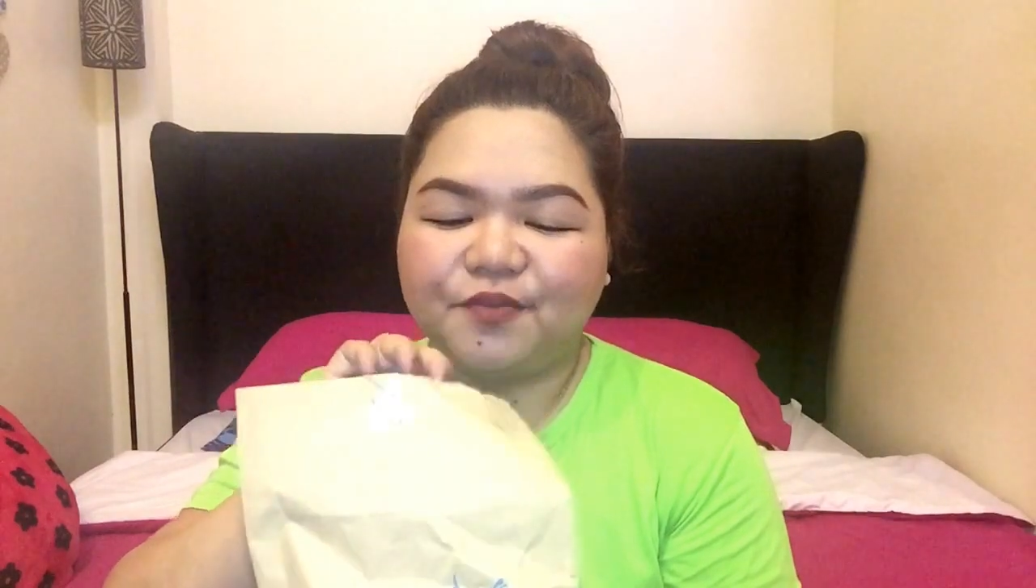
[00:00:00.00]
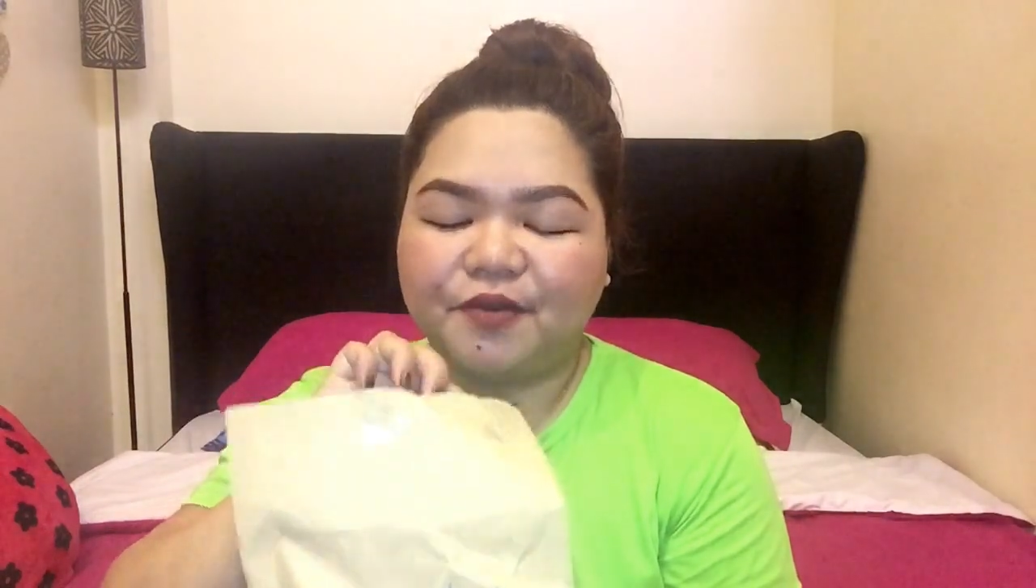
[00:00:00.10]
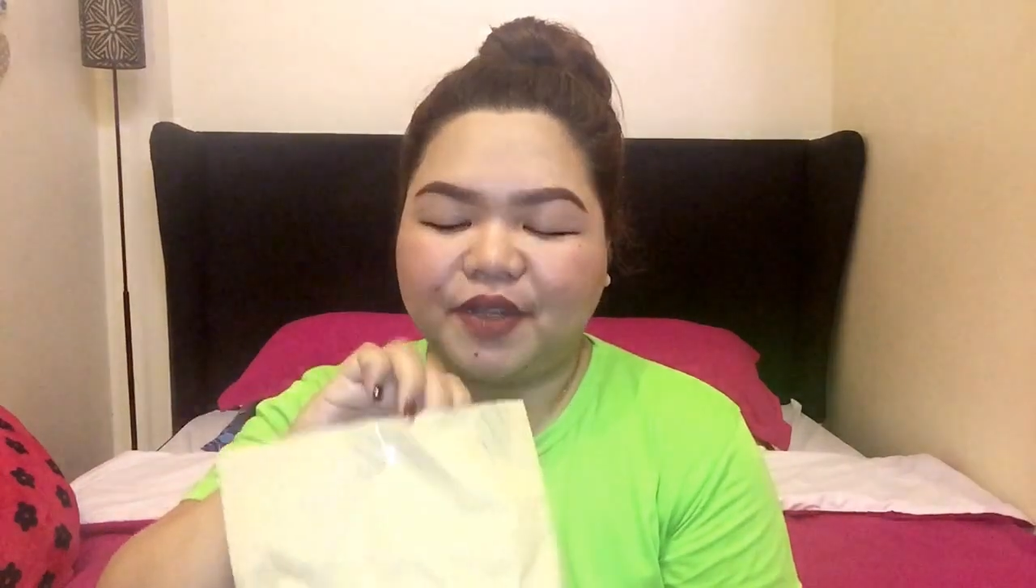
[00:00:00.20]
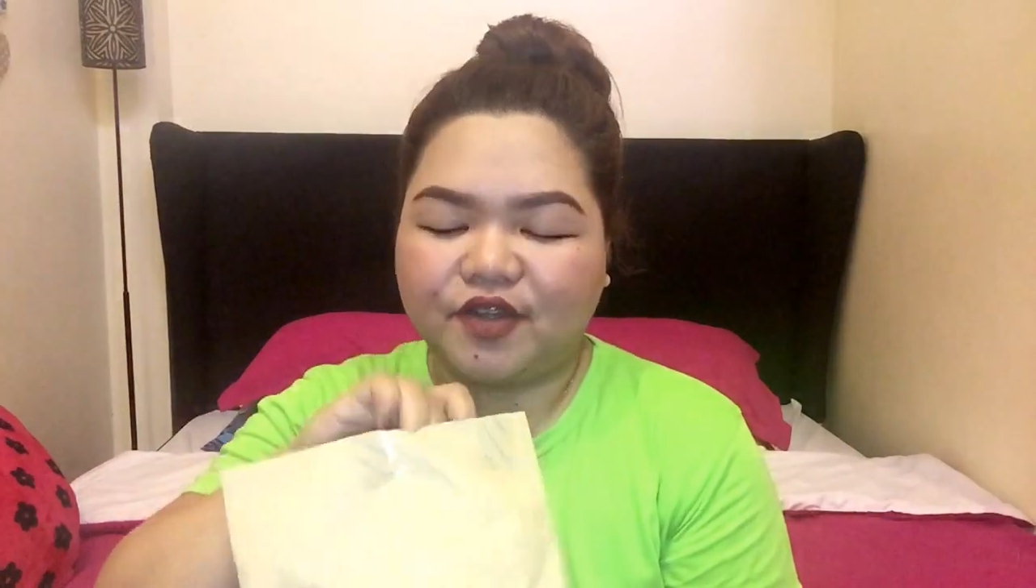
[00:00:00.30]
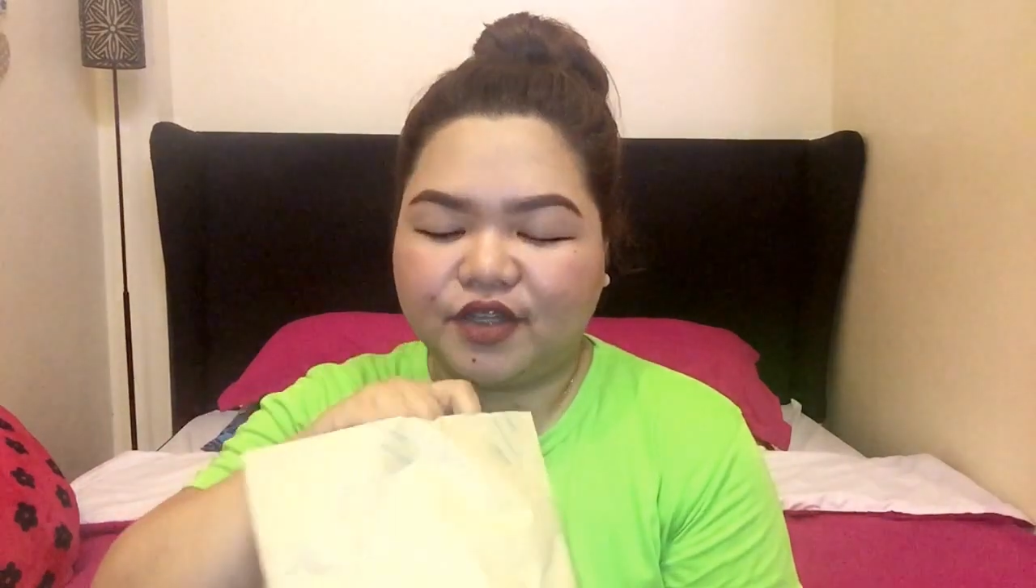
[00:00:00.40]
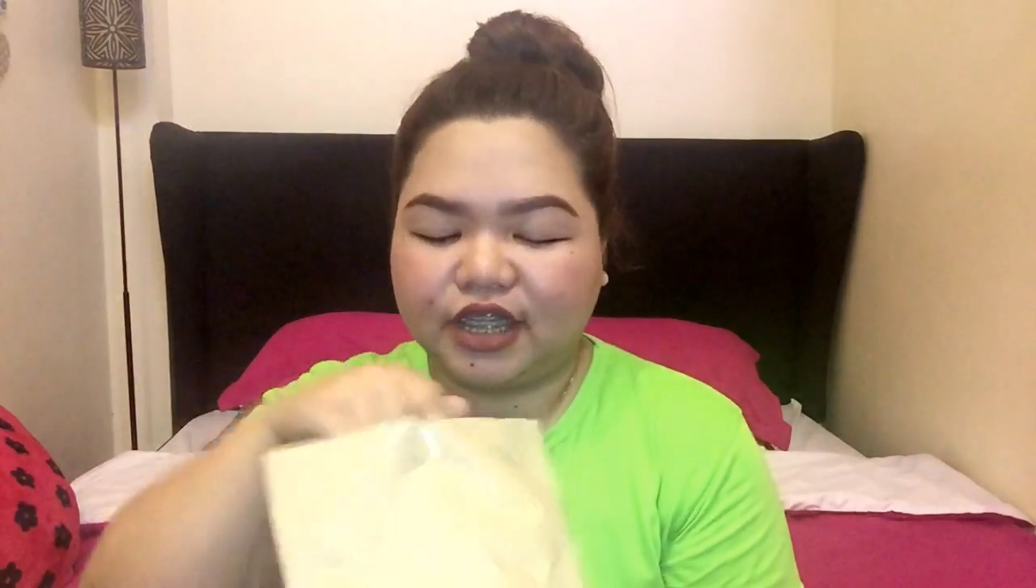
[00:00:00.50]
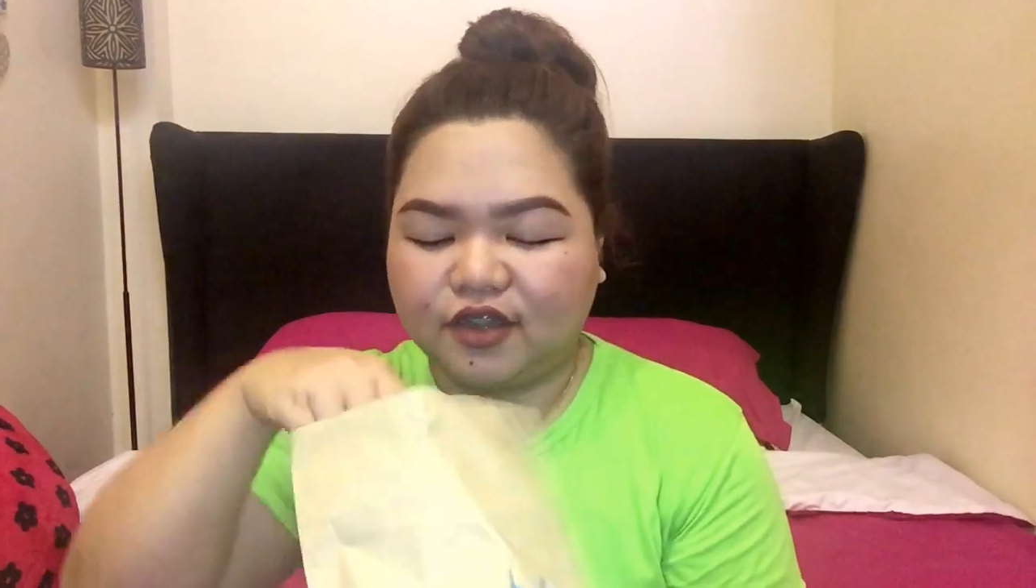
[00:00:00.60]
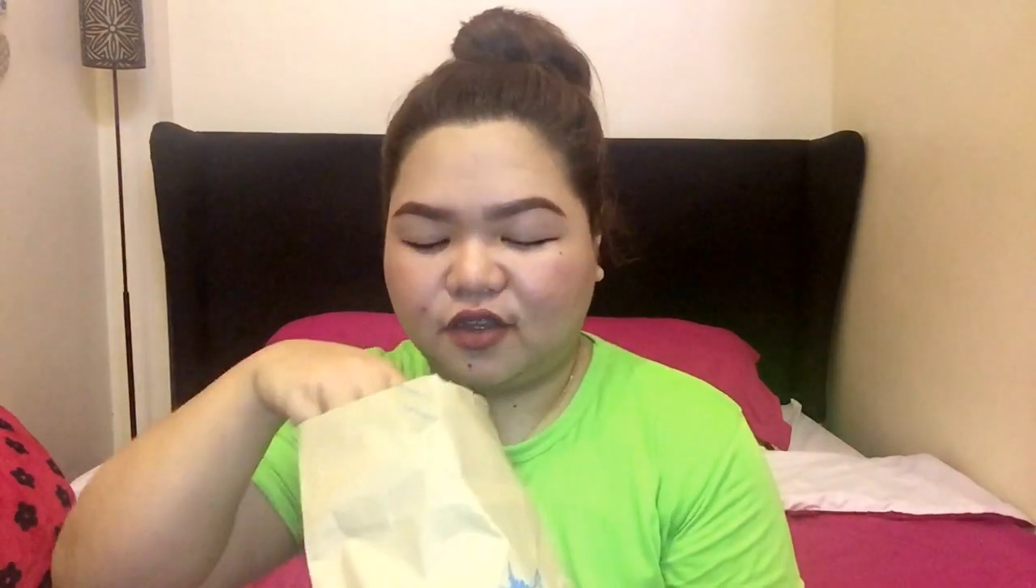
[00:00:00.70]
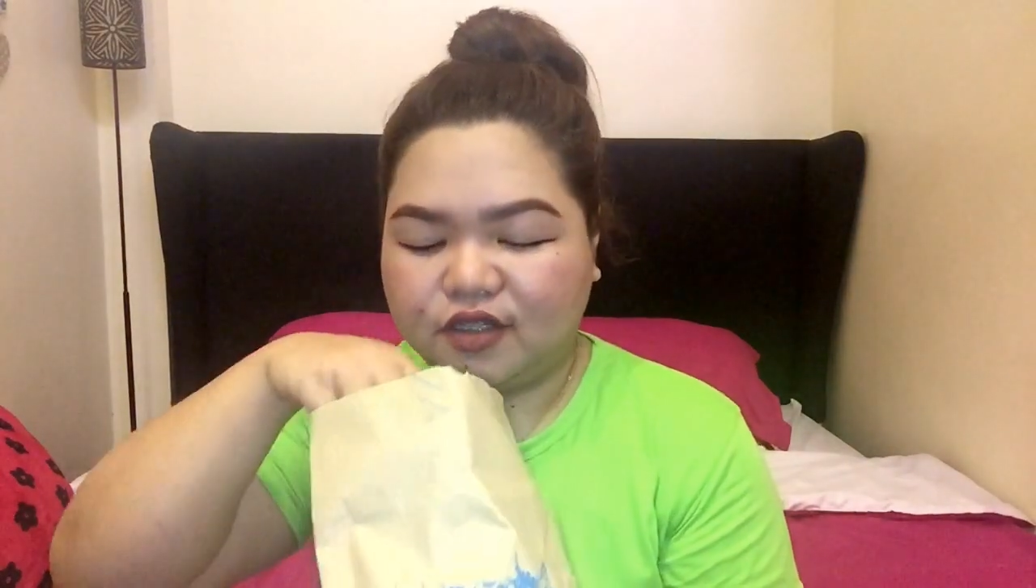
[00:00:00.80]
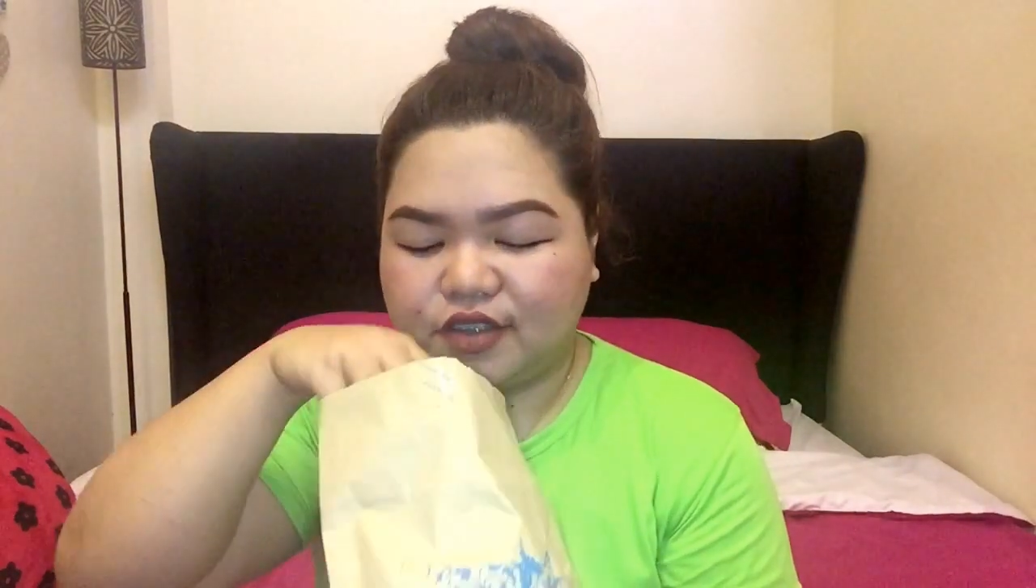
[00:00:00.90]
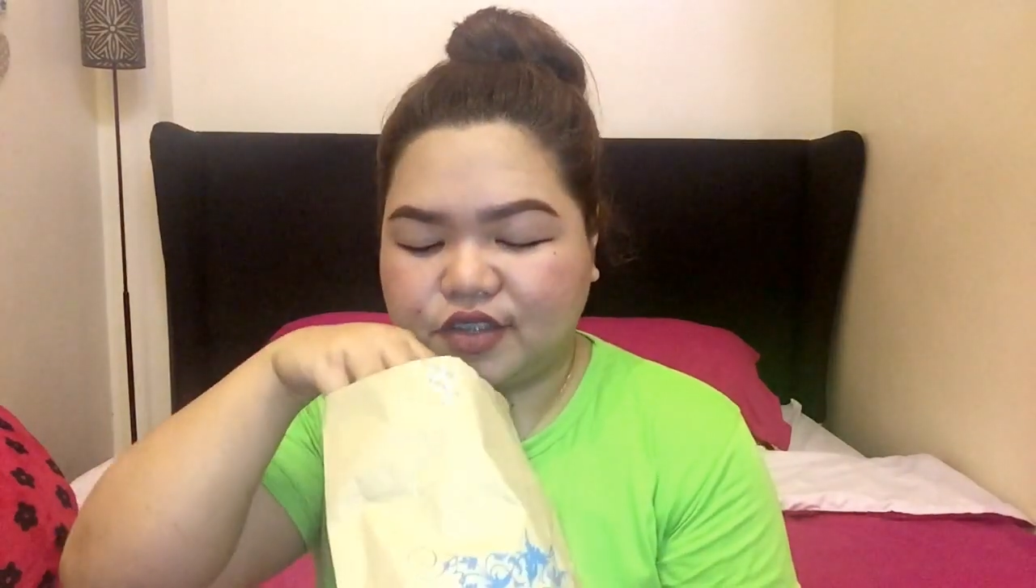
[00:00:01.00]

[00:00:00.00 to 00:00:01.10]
ba meron dito?